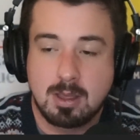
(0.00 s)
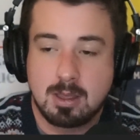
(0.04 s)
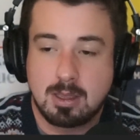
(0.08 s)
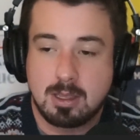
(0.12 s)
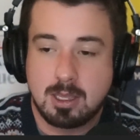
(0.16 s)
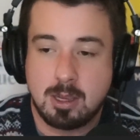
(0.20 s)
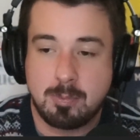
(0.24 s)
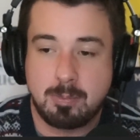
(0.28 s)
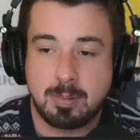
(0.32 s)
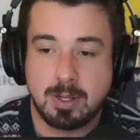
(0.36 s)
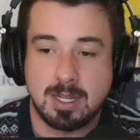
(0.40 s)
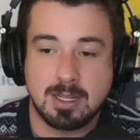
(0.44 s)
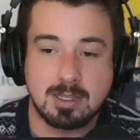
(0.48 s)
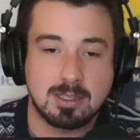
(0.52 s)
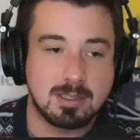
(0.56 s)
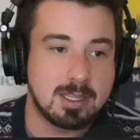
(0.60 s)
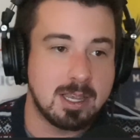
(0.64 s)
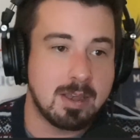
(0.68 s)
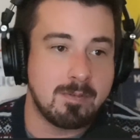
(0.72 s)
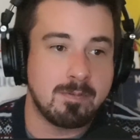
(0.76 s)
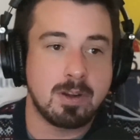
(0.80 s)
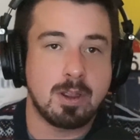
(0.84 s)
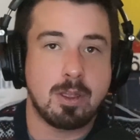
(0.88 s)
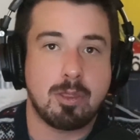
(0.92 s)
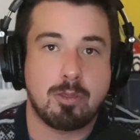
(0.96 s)
He played
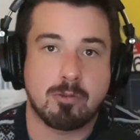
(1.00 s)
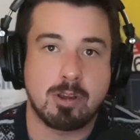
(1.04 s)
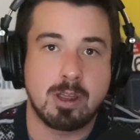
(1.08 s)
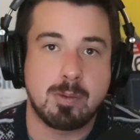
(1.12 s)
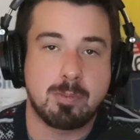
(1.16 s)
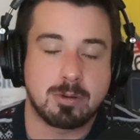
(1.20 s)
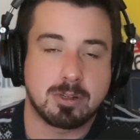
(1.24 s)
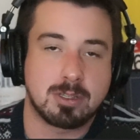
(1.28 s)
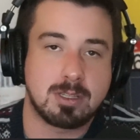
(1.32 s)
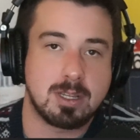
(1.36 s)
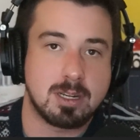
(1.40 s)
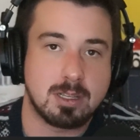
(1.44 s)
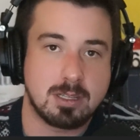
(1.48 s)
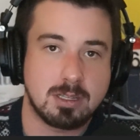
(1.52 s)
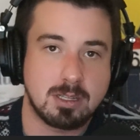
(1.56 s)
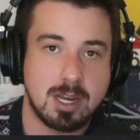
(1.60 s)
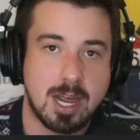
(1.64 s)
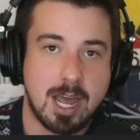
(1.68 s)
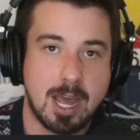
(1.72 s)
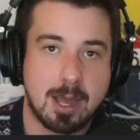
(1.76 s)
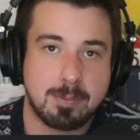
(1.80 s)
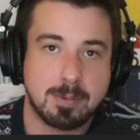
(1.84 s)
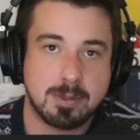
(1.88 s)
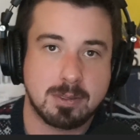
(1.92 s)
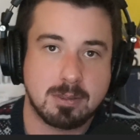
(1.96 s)
73% of
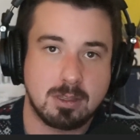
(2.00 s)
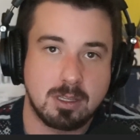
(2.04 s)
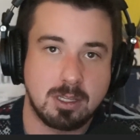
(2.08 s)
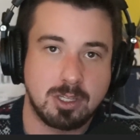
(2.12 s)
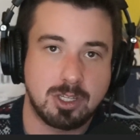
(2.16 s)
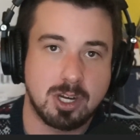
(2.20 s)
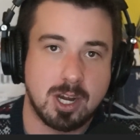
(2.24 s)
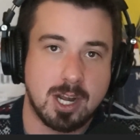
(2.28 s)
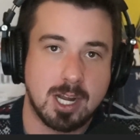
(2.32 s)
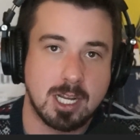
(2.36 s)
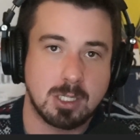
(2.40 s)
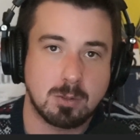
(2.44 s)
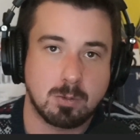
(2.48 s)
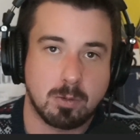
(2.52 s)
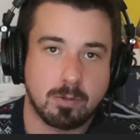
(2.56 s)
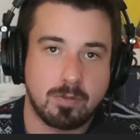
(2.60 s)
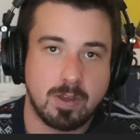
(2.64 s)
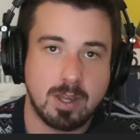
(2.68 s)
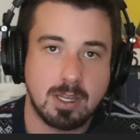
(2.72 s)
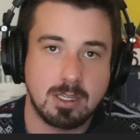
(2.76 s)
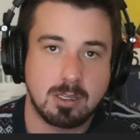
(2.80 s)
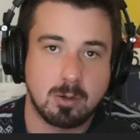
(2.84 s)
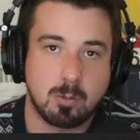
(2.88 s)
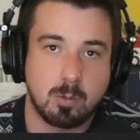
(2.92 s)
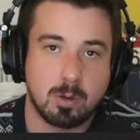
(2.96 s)
snaps. The Giants were
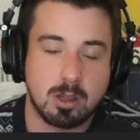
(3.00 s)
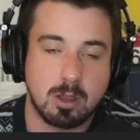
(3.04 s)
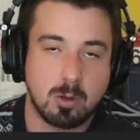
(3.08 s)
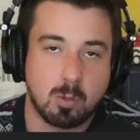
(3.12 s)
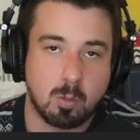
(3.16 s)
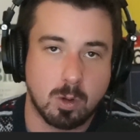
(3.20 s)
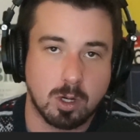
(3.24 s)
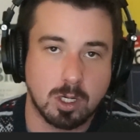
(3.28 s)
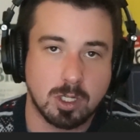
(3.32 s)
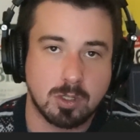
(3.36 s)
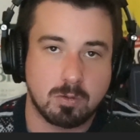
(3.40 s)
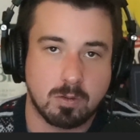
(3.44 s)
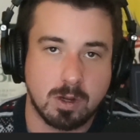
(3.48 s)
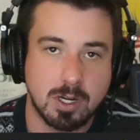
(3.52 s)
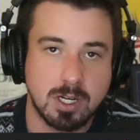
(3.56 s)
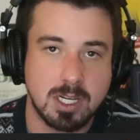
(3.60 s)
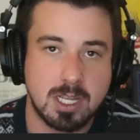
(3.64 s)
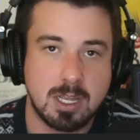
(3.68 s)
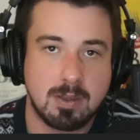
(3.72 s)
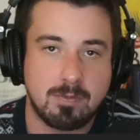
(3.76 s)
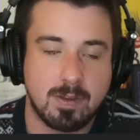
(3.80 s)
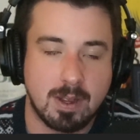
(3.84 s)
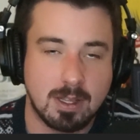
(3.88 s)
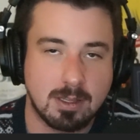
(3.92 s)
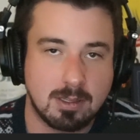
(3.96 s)
facing one of the worst run
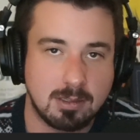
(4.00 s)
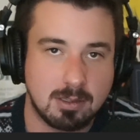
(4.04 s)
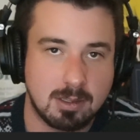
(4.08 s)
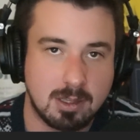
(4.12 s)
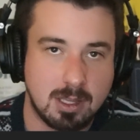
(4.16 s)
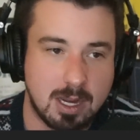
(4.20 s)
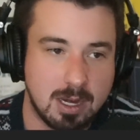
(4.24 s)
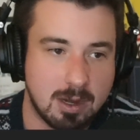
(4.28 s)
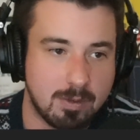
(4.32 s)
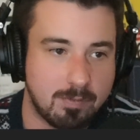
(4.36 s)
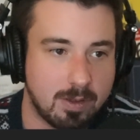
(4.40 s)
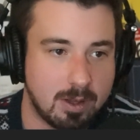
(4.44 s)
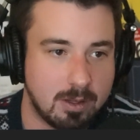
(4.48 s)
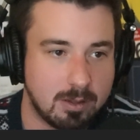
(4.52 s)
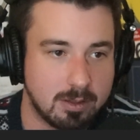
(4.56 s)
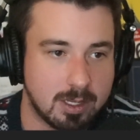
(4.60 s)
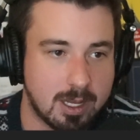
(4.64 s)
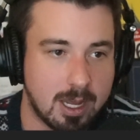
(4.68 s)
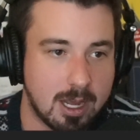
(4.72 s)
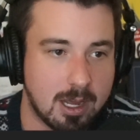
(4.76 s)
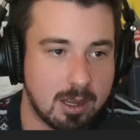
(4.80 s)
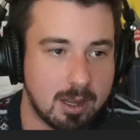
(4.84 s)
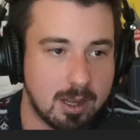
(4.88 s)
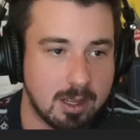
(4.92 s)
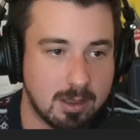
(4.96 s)
defenses in the
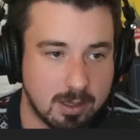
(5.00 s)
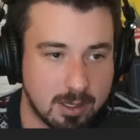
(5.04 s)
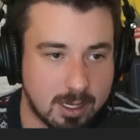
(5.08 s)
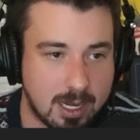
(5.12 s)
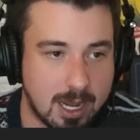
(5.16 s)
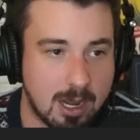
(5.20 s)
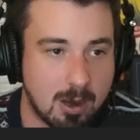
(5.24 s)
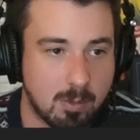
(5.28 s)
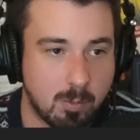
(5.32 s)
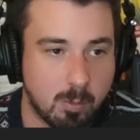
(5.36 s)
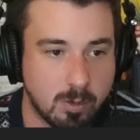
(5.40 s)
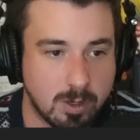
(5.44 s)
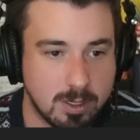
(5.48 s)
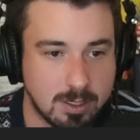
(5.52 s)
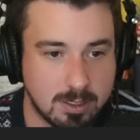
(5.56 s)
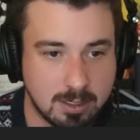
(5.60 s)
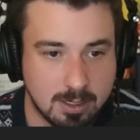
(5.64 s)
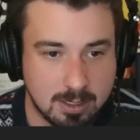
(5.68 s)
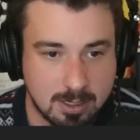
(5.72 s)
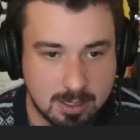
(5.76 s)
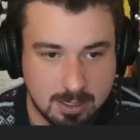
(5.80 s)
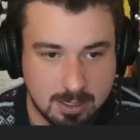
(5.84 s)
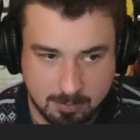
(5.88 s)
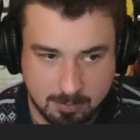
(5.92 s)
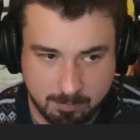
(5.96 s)
NFL in the Cowboys,
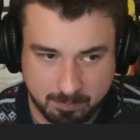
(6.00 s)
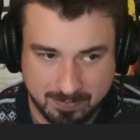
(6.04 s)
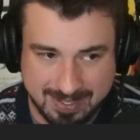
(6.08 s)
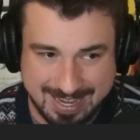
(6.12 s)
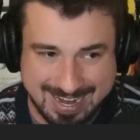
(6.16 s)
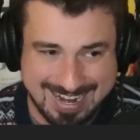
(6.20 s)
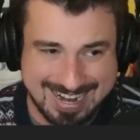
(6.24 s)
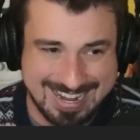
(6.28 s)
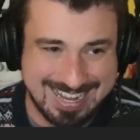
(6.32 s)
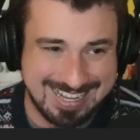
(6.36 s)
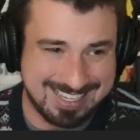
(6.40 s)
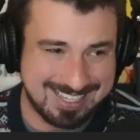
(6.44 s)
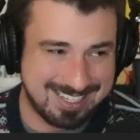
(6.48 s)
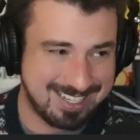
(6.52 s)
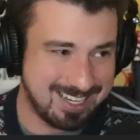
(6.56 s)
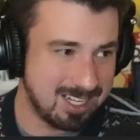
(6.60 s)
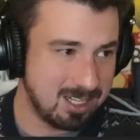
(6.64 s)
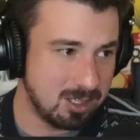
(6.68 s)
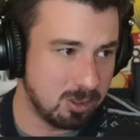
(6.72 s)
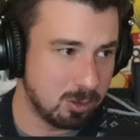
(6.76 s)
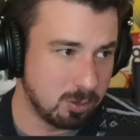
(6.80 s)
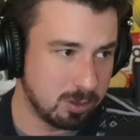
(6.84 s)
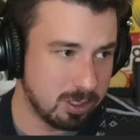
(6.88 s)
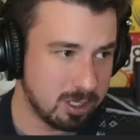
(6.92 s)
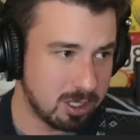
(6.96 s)
and he
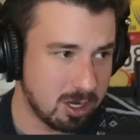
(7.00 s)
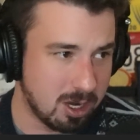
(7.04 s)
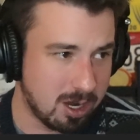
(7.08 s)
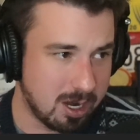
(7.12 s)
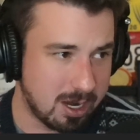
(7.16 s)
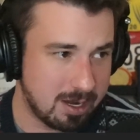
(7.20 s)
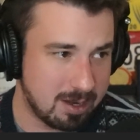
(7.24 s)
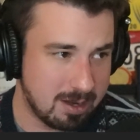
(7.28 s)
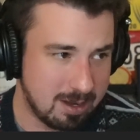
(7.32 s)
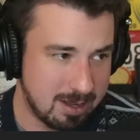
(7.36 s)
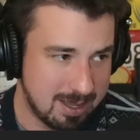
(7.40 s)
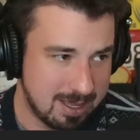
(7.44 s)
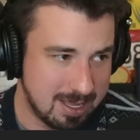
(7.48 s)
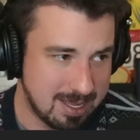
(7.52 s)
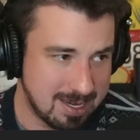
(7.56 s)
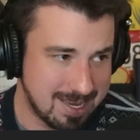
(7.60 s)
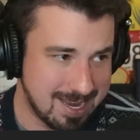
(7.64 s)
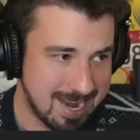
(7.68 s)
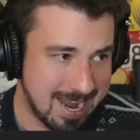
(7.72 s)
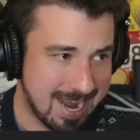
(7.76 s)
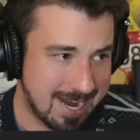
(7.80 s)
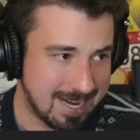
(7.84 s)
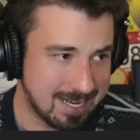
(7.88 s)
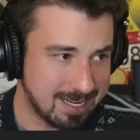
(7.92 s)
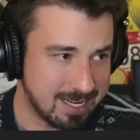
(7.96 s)
still only got
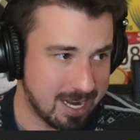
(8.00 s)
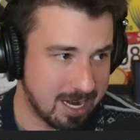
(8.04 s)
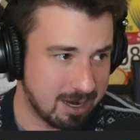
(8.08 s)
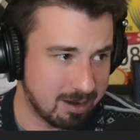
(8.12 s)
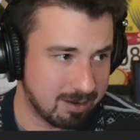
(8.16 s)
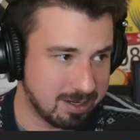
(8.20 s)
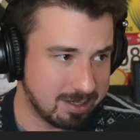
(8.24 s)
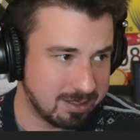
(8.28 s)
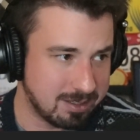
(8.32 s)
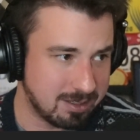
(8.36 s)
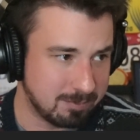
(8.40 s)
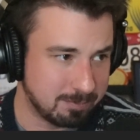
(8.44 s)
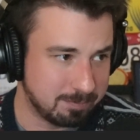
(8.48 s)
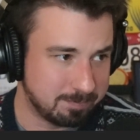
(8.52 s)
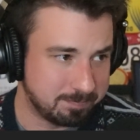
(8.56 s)
9 carries.